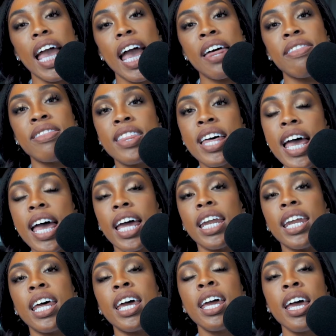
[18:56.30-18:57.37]
And
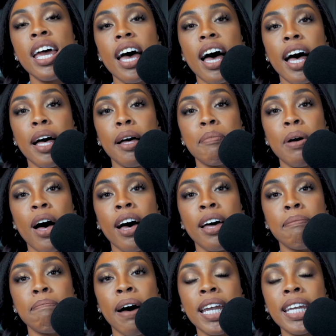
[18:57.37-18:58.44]
then,
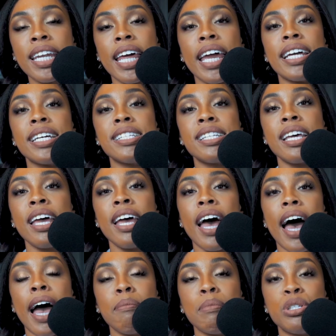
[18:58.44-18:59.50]
on Mondays,
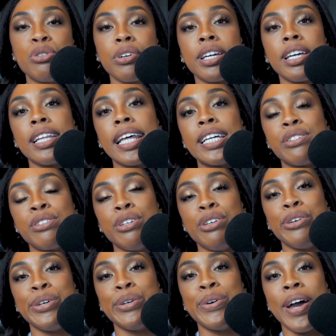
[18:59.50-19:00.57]
I matriculate to
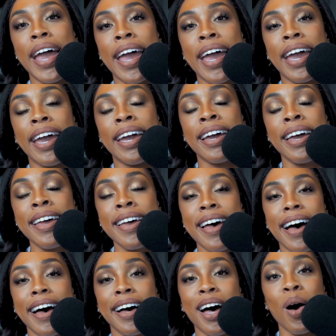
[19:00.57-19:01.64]
you a
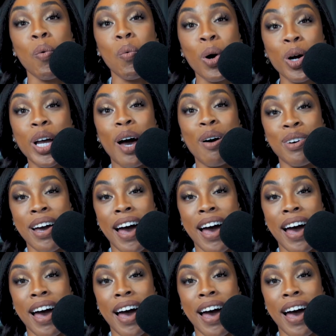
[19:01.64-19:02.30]
workout